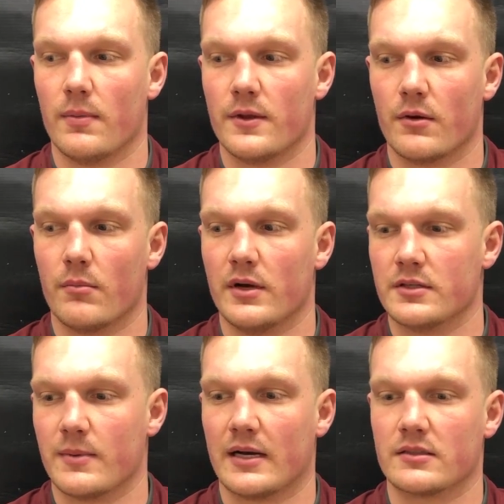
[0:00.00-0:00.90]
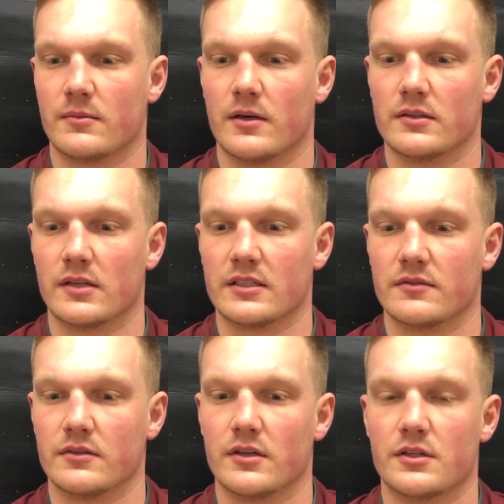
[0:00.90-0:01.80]
you know, men's basketball, it's less
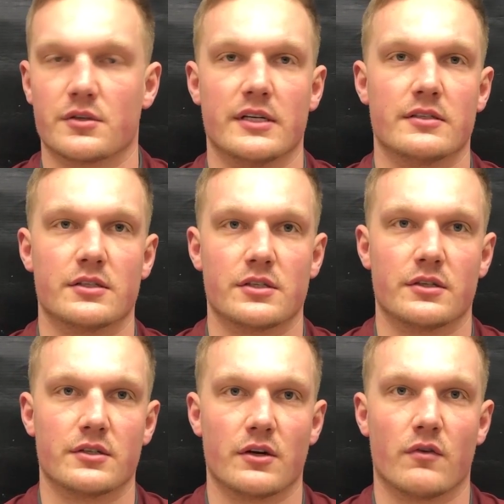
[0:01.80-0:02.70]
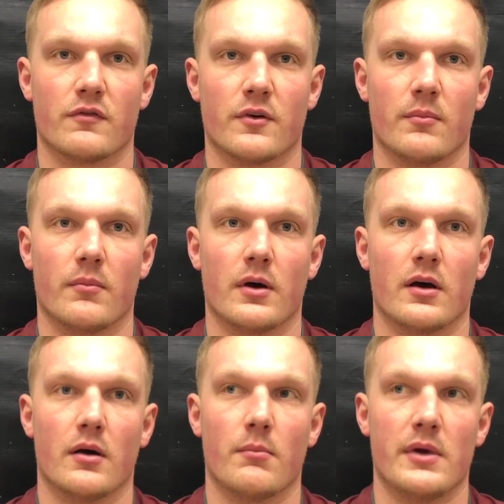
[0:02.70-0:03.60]
of a transition to go from
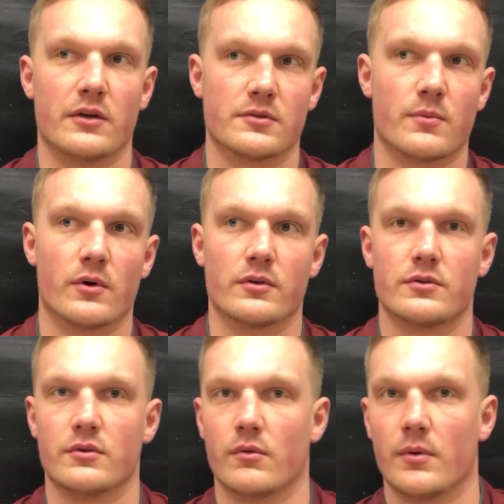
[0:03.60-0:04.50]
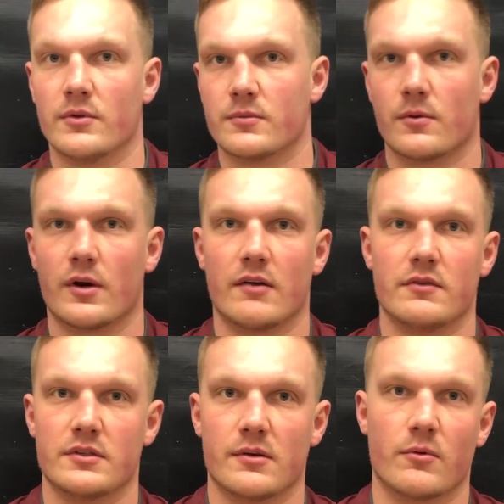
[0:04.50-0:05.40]
a male sport to a women's sport.
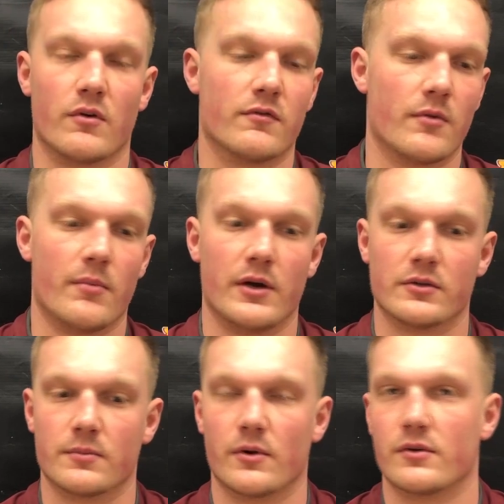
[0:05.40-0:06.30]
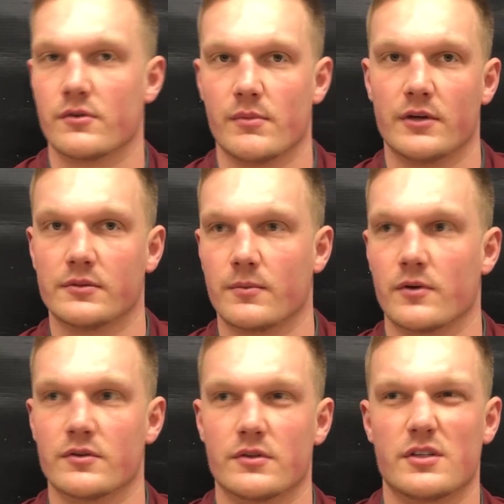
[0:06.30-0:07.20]
Obviously, I'm going from a male sport to a male
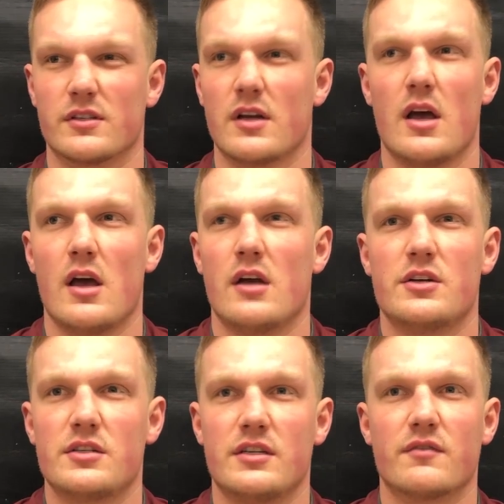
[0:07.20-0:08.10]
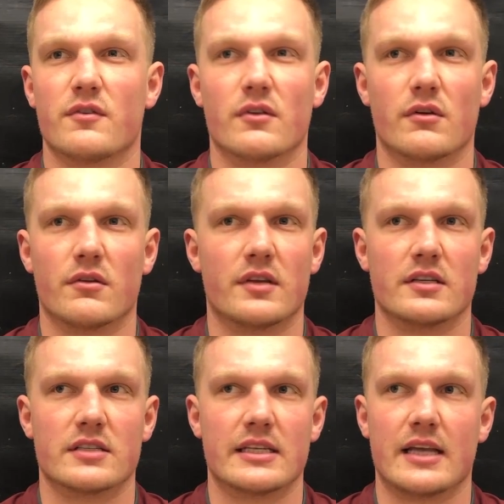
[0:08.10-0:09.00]
sport. So it's just different little
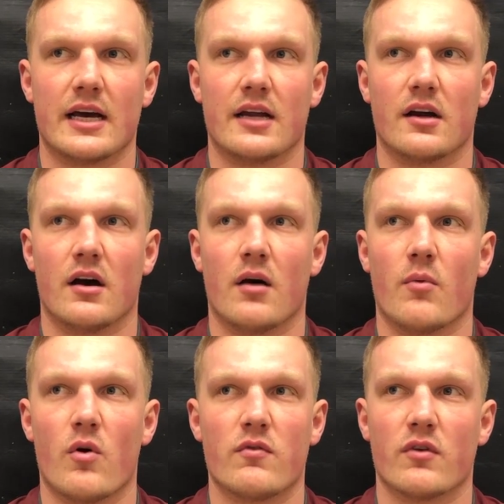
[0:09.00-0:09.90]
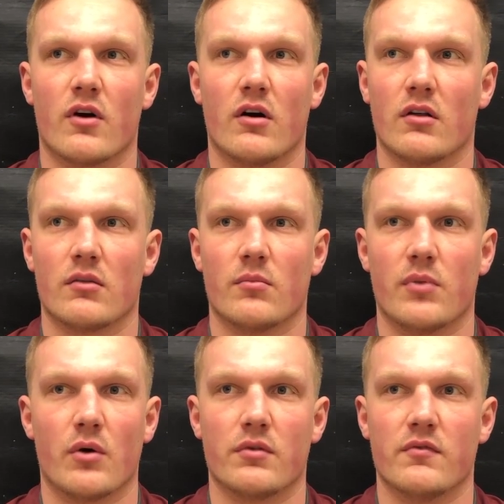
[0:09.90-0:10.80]
things like that. Overall,
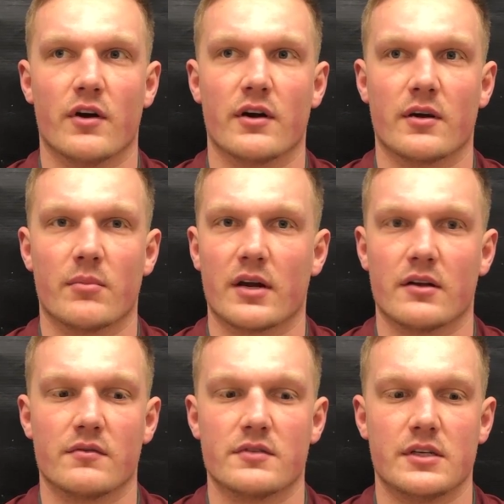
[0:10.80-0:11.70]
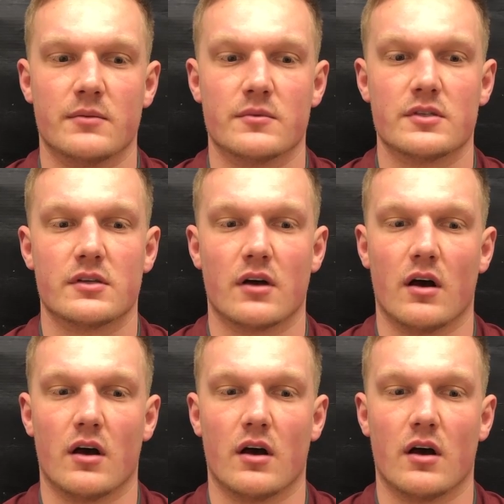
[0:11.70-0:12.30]
both very competitive teams.